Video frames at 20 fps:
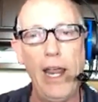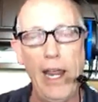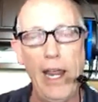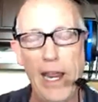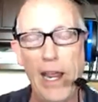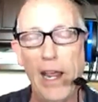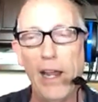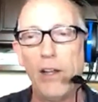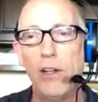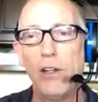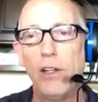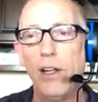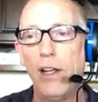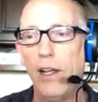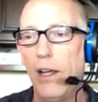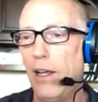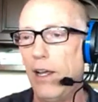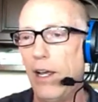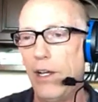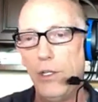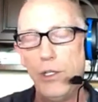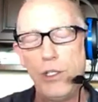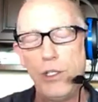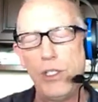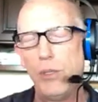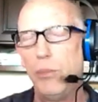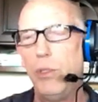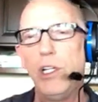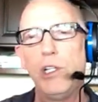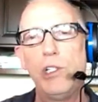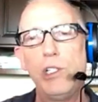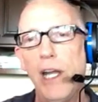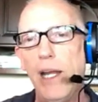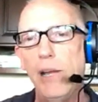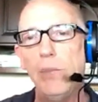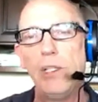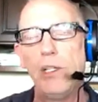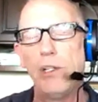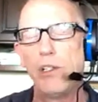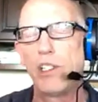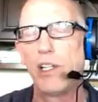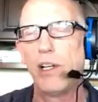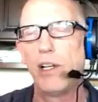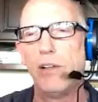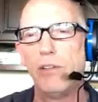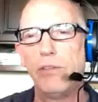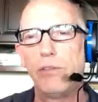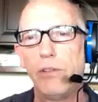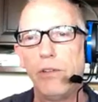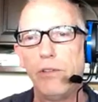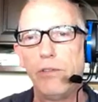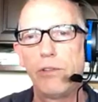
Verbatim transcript: and you should be ashamed of yourself